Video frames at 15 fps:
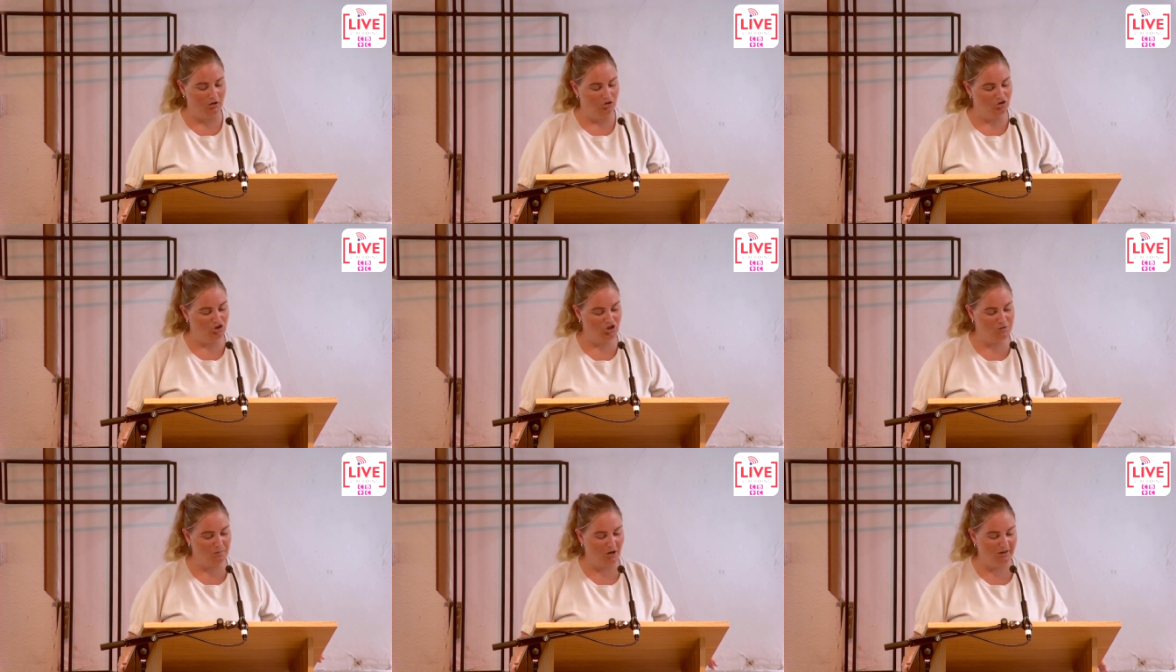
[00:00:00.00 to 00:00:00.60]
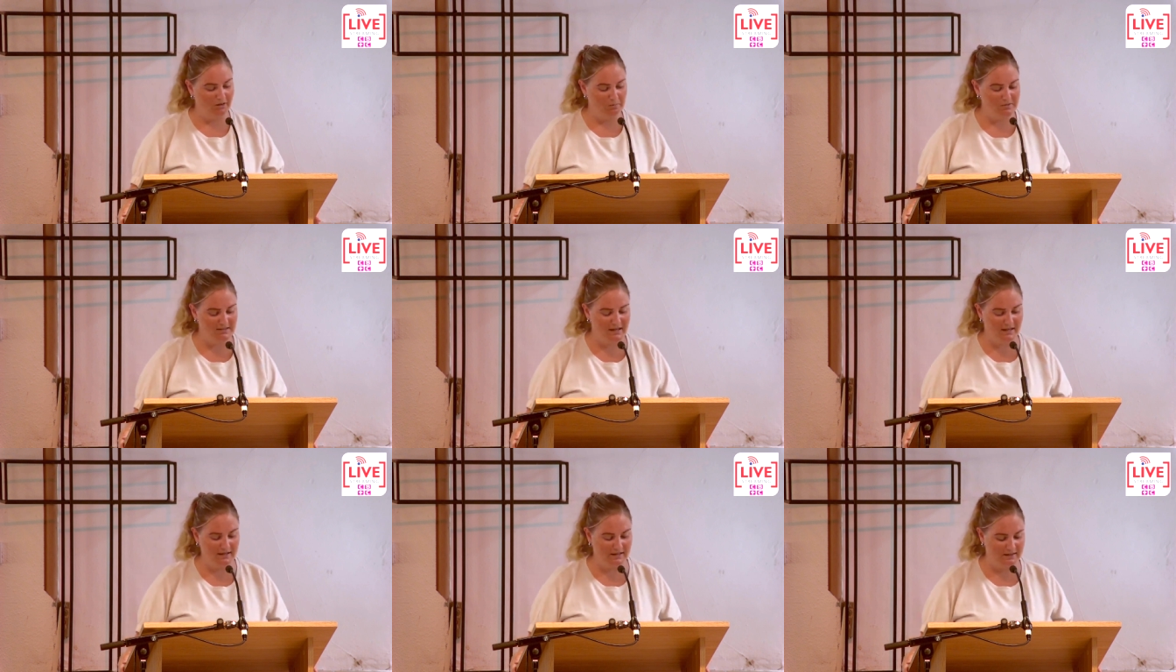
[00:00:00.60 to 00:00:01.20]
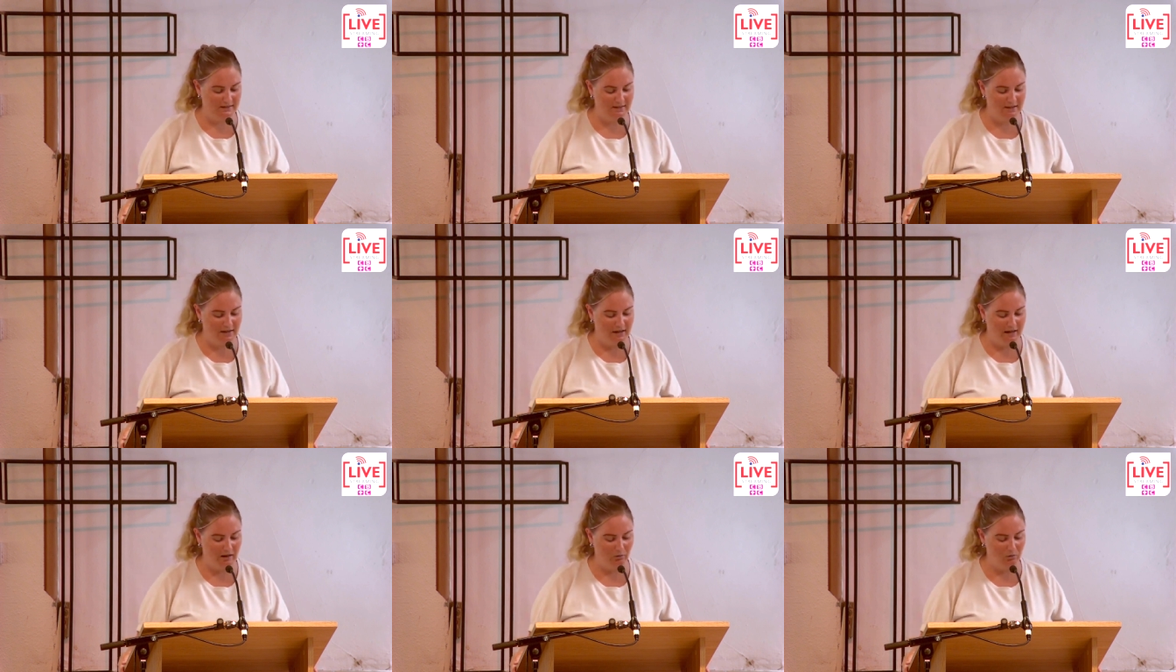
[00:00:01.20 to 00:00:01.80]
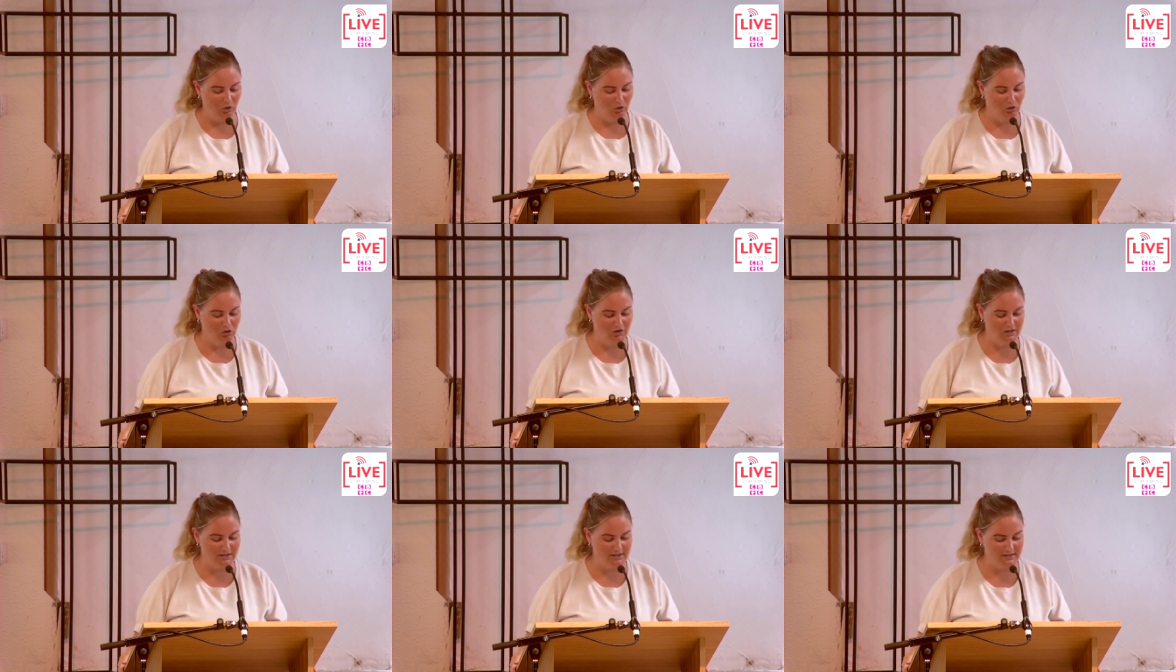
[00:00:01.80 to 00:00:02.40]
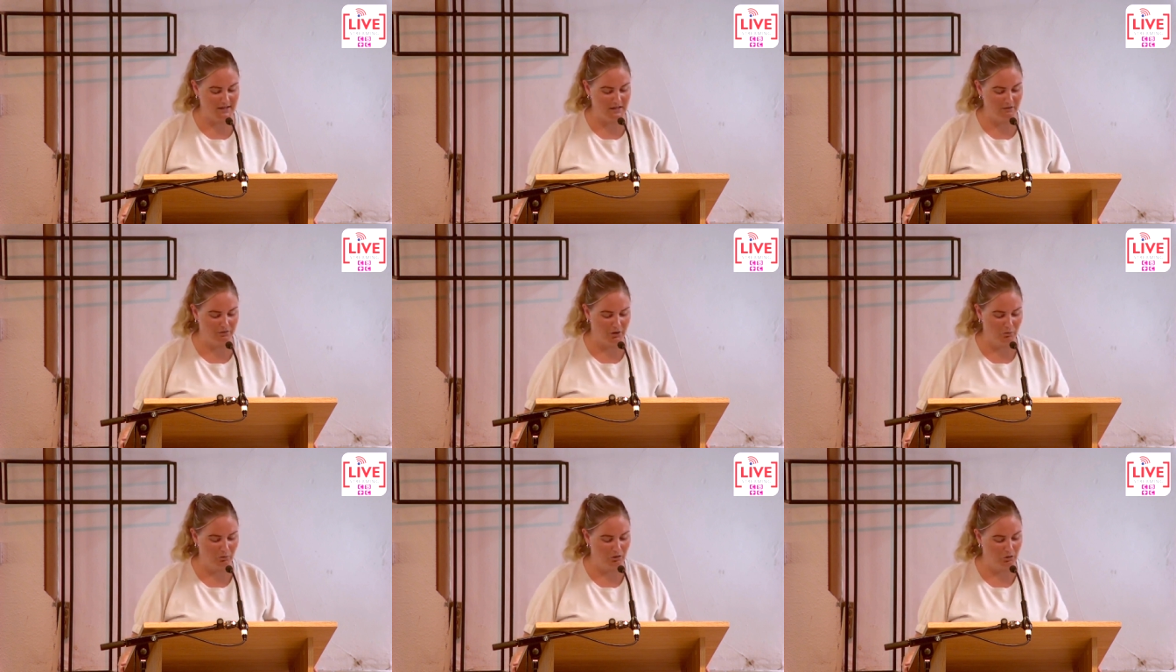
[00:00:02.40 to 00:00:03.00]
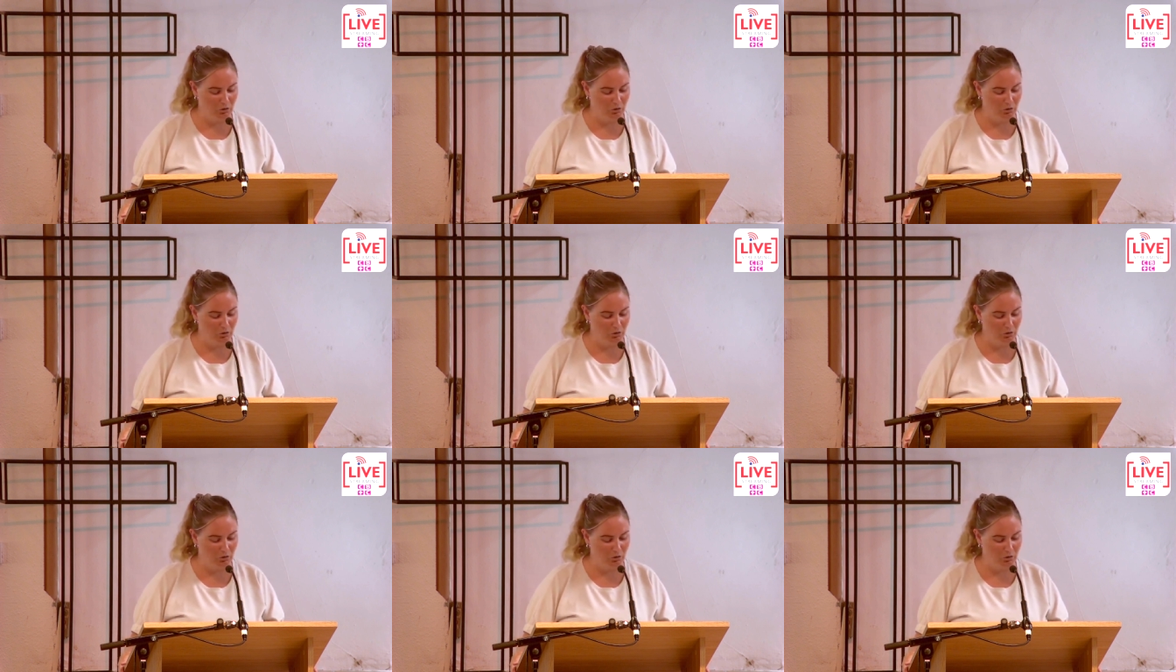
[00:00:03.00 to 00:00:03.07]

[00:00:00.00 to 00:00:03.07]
Just by them saying, Our Lord and Saviour will